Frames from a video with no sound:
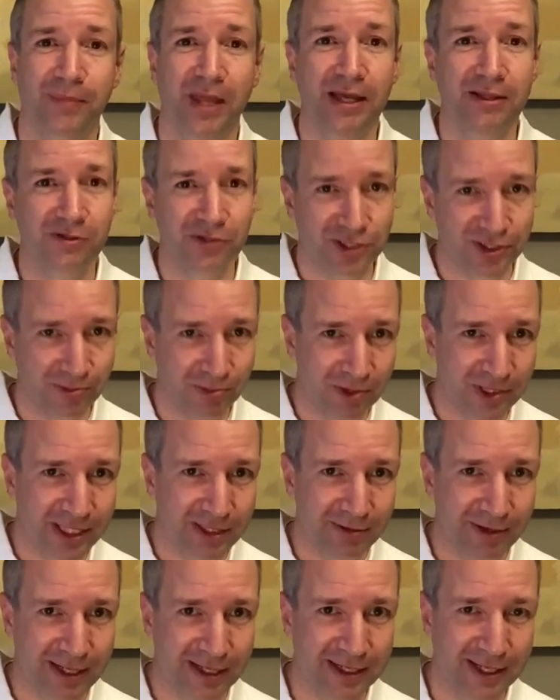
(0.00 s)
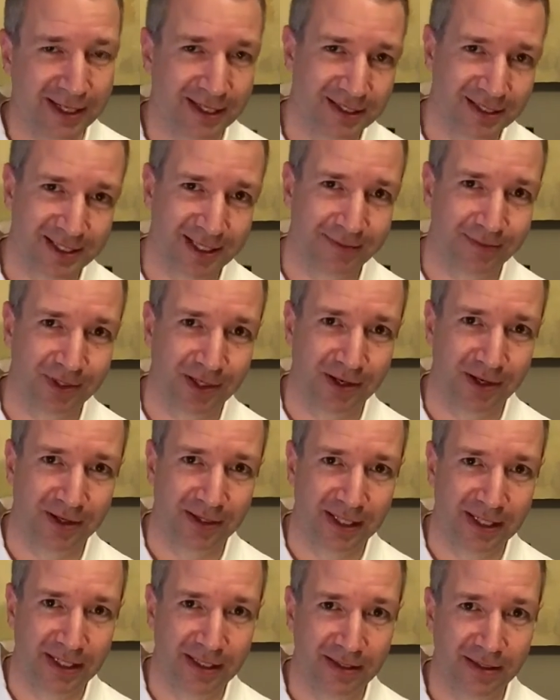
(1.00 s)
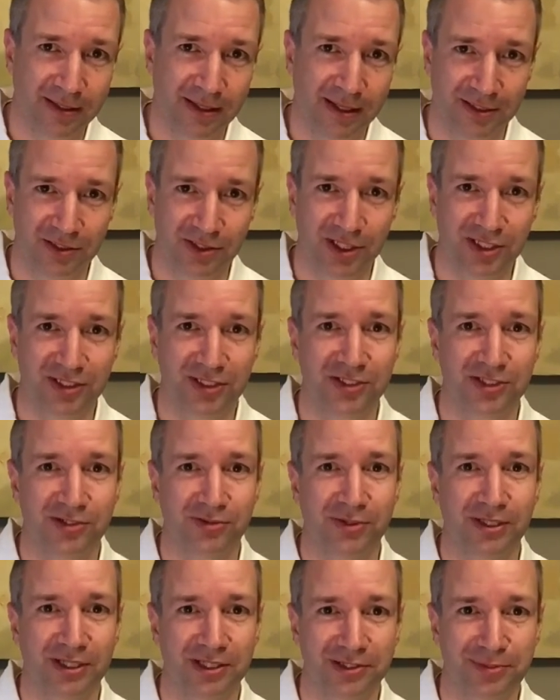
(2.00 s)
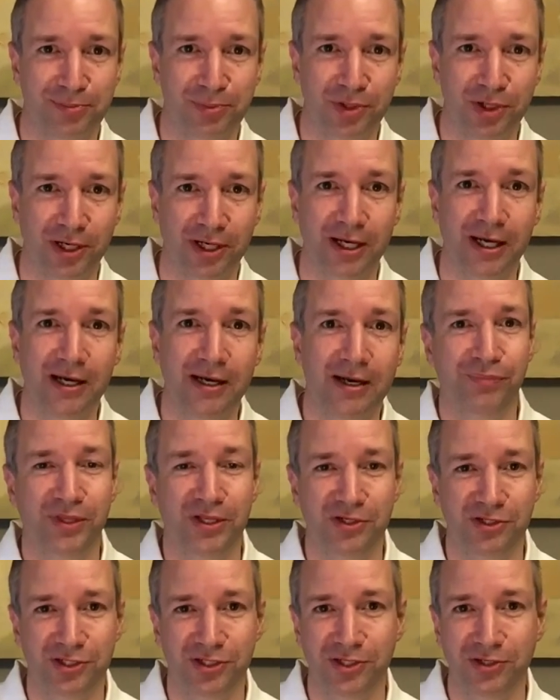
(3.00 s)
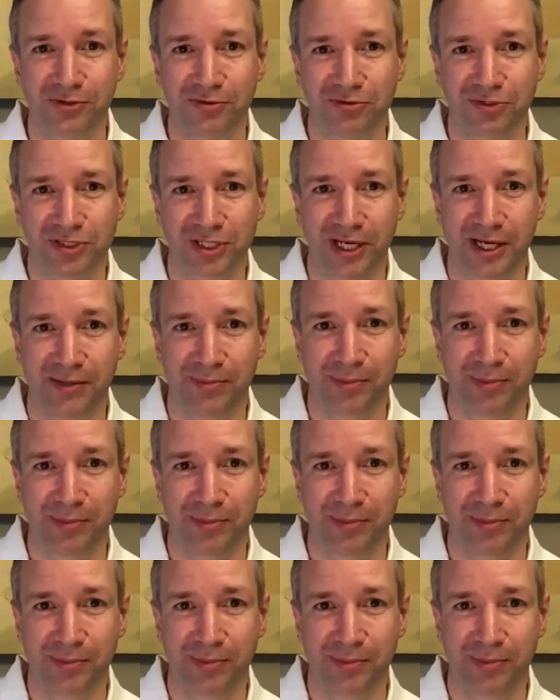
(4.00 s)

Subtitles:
And there's some really great concept art in Jason Sorrell's book that shows a